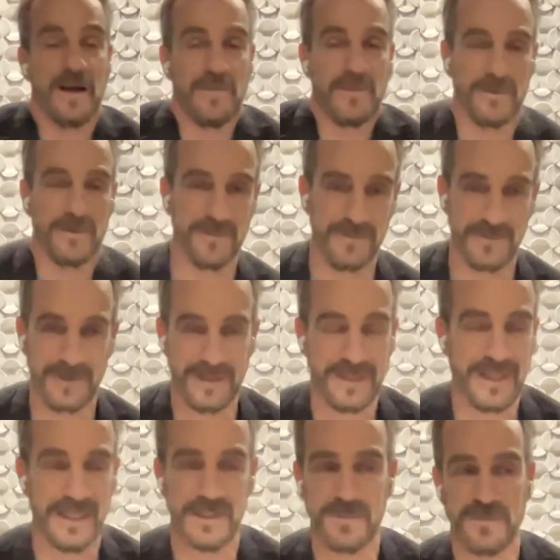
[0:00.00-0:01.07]
a couple of
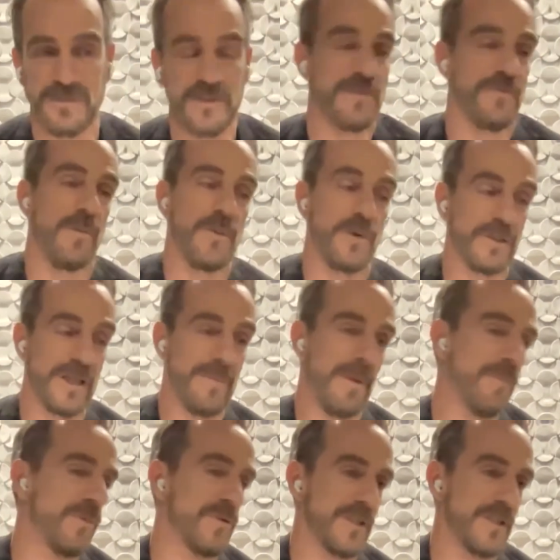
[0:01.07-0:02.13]
things. First of all, because
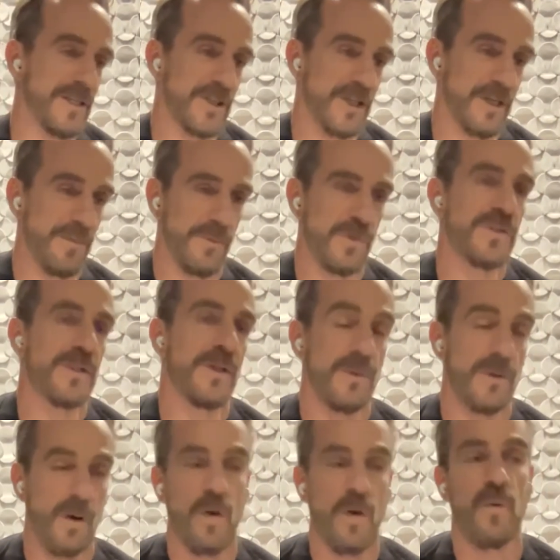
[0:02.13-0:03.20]
I'm a musician,
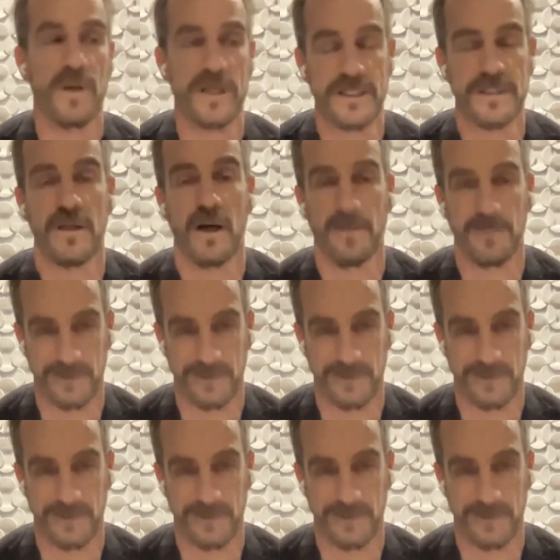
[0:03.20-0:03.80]
music will always